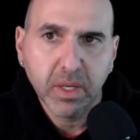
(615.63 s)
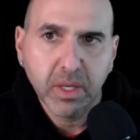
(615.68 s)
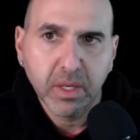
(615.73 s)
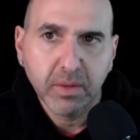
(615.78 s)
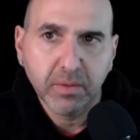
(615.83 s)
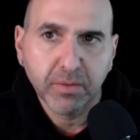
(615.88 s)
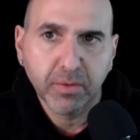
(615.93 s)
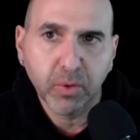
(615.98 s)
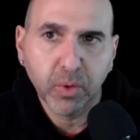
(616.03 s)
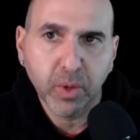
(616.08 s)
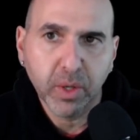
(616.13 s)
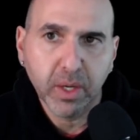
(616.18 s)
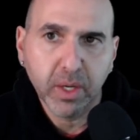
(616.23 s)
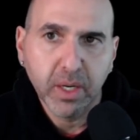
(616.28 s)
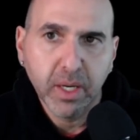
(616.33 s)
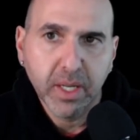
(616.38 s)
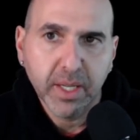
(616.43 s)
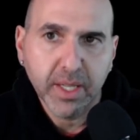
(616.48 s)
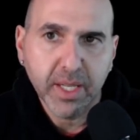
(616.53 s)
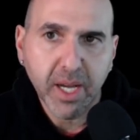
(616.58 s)
for
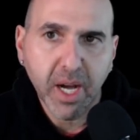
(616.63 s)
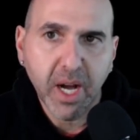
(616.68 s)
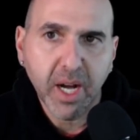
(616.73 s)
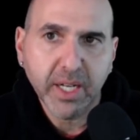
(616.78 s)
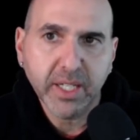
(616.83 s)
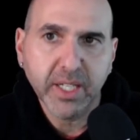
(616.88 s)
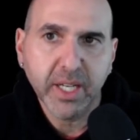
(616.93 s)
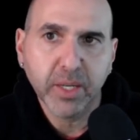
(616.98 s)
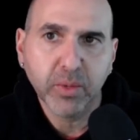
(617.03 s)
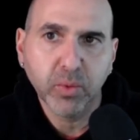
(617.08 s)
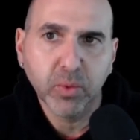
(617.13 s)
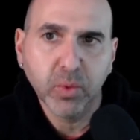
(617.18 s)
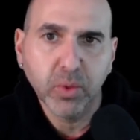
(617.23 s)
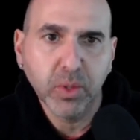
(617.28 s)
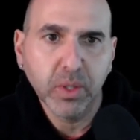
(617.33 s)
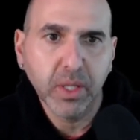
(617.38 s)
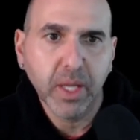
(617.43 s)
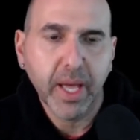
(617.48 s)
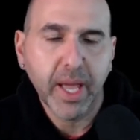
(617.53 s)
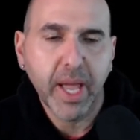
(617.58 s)
the octet rule
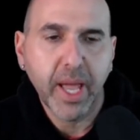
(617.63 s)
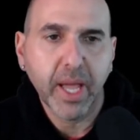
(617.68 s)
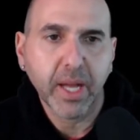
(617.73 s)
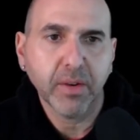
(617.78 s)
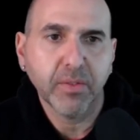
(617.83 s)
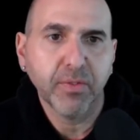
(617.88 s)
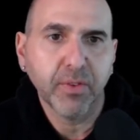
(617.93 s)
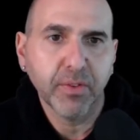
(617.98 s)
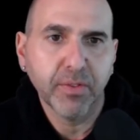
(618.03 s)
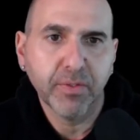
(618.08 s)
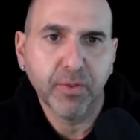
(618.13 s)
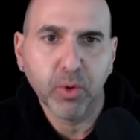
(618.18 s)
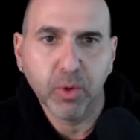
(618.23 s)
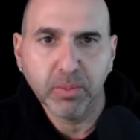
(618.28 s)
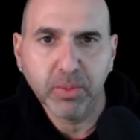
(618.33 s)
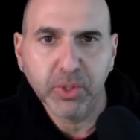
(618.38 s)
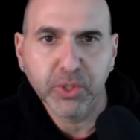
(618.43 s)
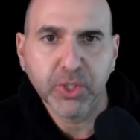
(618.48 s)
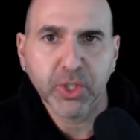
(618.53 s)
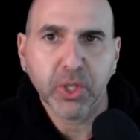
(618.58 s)
and for formal
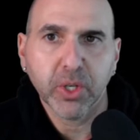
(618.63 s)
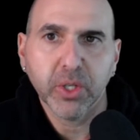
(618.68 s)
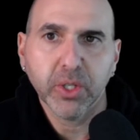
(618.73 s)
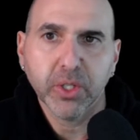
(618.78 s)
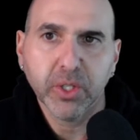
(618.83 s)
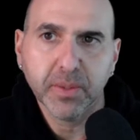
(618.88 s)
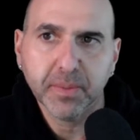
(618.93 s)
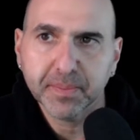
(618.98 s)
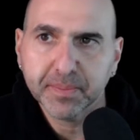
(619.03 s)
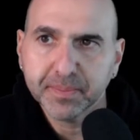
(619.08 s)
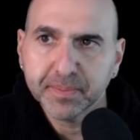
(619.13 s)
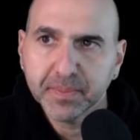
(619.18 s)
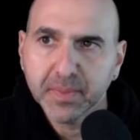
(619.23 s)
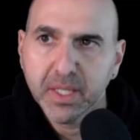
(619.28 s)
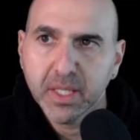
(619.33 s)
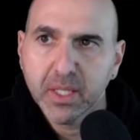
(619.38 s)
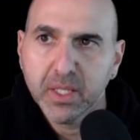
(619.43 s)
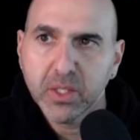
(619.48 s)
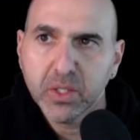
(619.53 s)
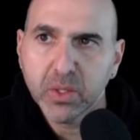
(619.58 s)
charge.
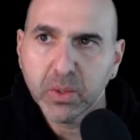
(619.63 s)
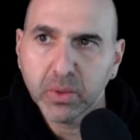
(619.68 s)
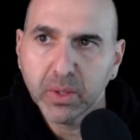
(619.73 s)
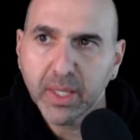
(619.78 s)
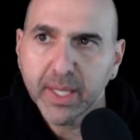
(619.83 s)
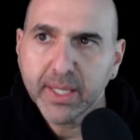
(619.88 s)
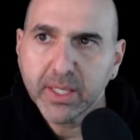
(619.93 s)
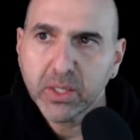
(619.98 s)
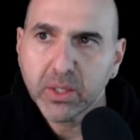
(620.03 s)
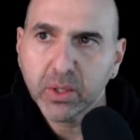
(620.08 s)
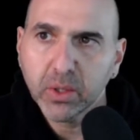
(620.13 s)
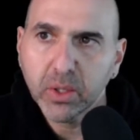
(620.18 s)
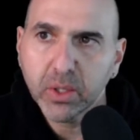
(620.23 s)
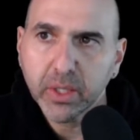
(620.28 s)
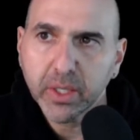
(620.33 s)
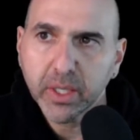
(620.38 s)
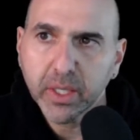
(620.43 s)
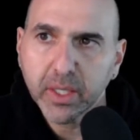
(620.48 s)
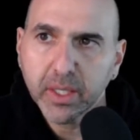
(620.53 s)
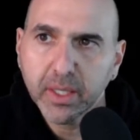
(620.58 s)
So let's
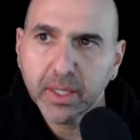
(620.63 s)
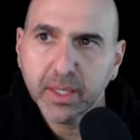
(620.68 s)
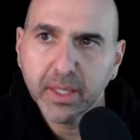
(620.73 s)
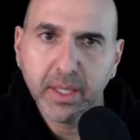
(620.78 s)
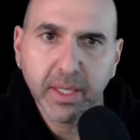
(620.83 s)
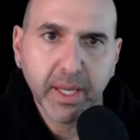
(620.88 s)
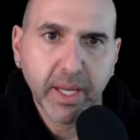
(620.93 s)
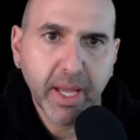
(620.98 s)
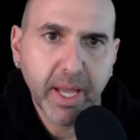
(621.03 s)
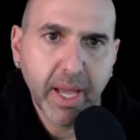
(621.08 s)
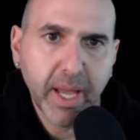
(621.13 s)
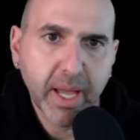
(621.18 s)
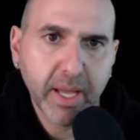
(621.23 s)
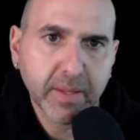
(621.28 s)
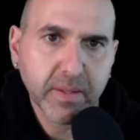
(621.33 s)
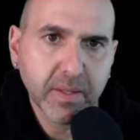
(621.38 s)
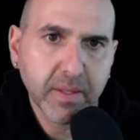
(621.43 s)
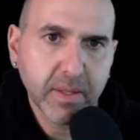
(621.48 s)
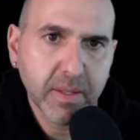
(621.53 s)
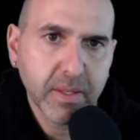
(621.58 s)
look
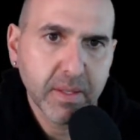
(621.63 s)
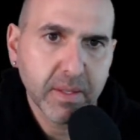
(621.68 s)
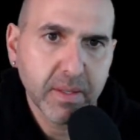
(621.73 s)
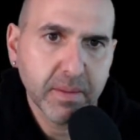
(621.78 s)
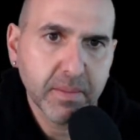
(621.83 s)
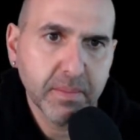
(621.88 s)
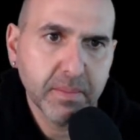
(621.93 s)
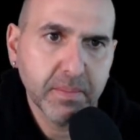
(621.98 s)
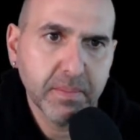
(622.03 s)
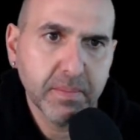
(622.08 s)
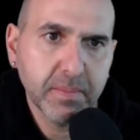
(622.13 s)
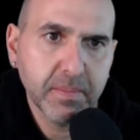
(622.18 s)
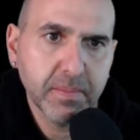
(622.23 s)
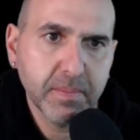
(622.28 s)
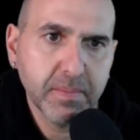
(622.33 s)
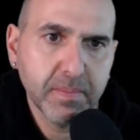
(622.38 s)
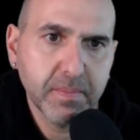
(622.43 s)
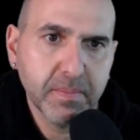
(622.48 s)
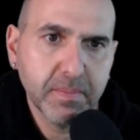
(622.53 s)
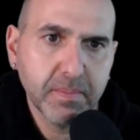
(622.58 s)
at
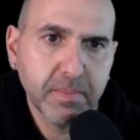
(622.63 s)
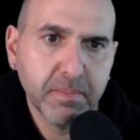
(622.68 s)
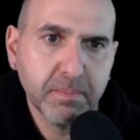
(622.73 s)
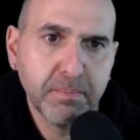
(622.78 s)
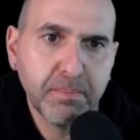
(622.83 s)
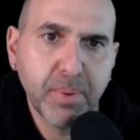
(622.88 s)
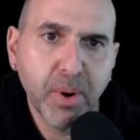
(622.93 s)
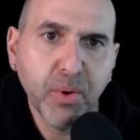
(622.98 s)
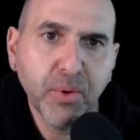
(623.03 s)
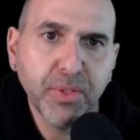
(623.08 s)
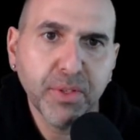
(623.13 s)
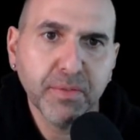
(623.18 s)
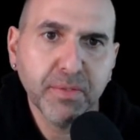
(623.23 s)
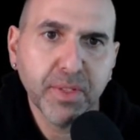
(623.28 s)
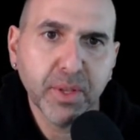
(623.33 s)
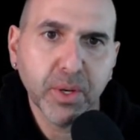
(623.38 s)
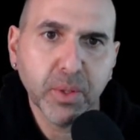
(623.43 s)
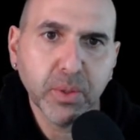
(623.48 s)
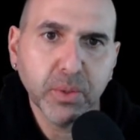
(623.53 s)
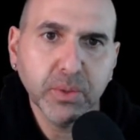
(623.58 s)
both of
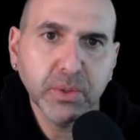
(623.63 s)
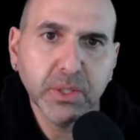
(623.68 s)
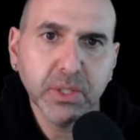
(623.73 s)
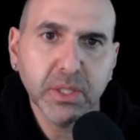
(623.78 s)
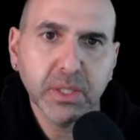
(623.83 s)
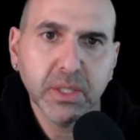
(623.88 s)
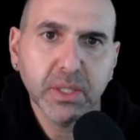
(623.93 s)
those